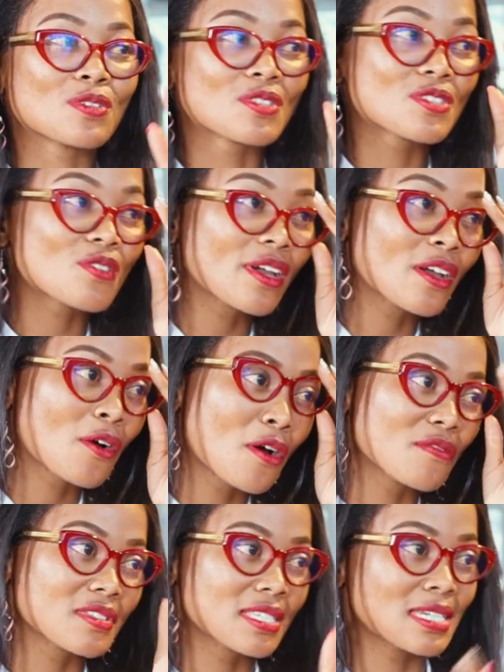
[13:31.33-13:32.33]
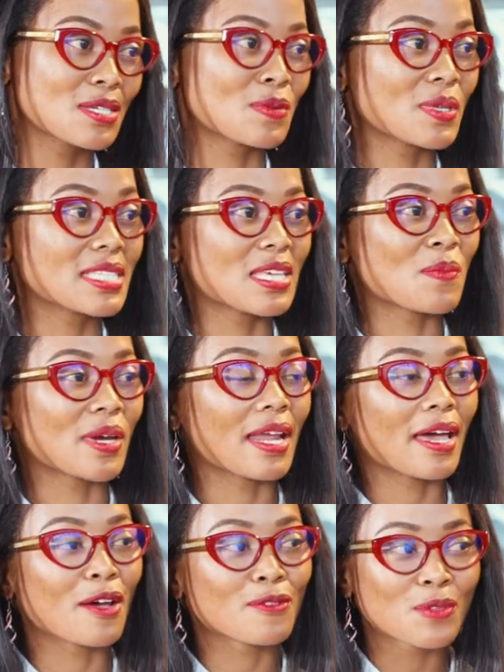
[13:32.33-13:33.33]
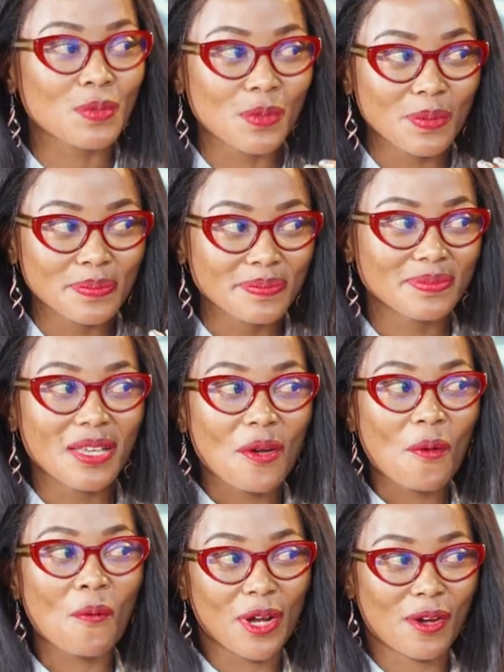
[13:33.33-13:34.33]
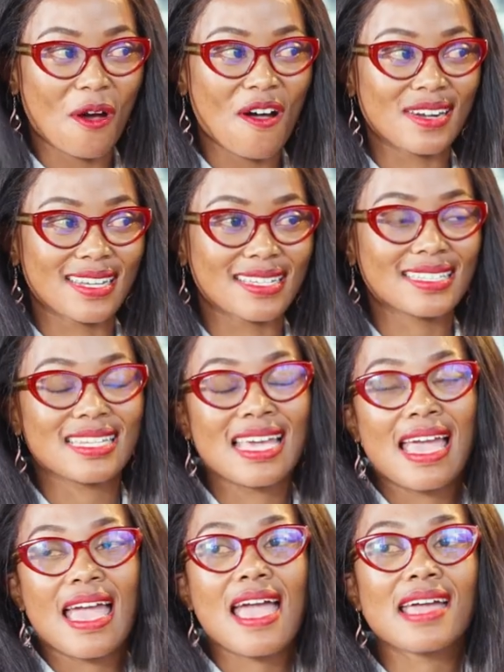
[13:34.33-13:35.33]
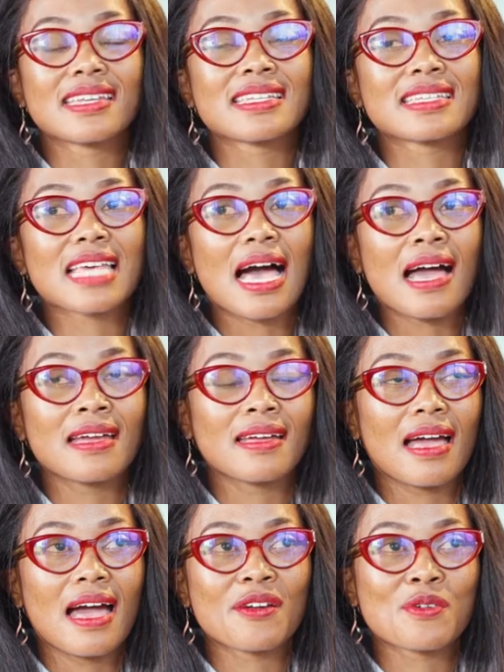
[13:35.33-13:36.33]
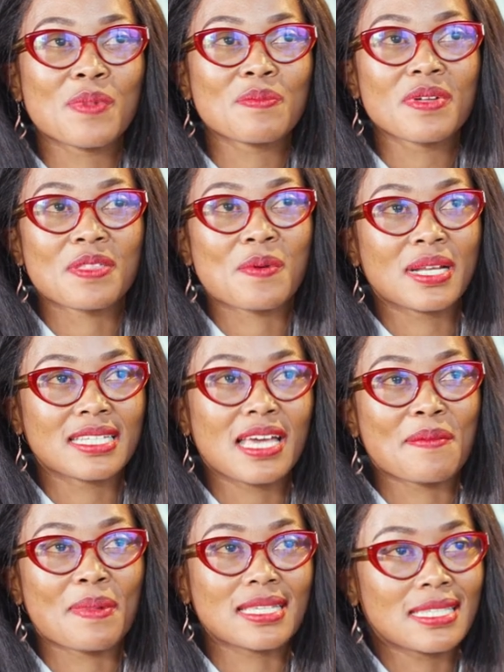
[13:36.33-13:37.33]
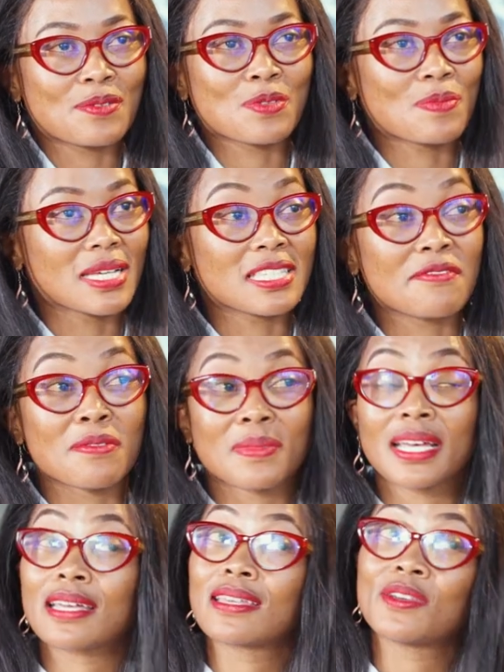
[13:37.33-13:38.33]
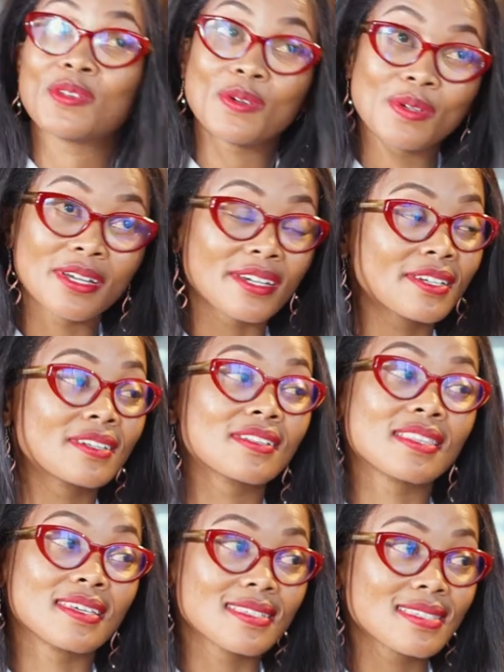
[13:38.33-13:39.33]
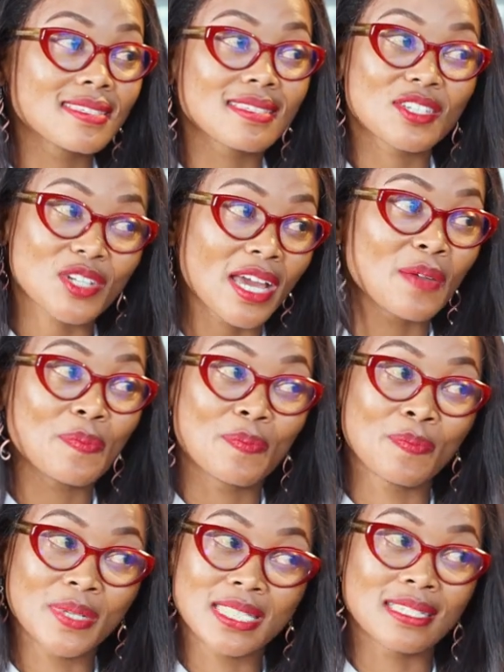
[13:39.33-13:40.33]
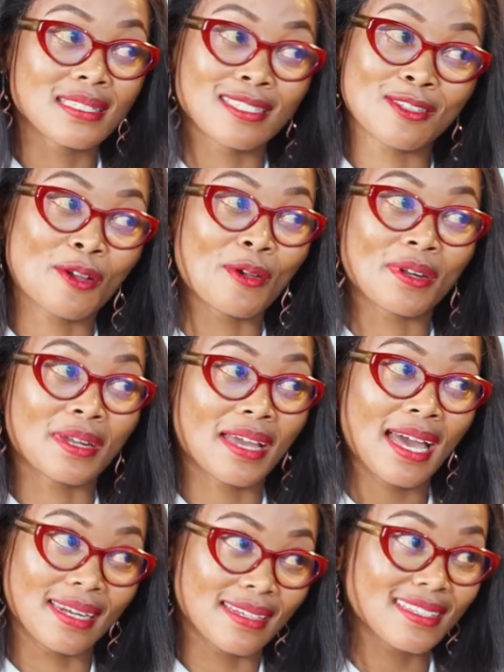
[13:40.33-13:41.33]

to strike a conversation with someone, I have to work on it. Mm-hmm. And I, I remember the one time I said with myself, I'm like, you know, girl, this Stripe business is not gonna cut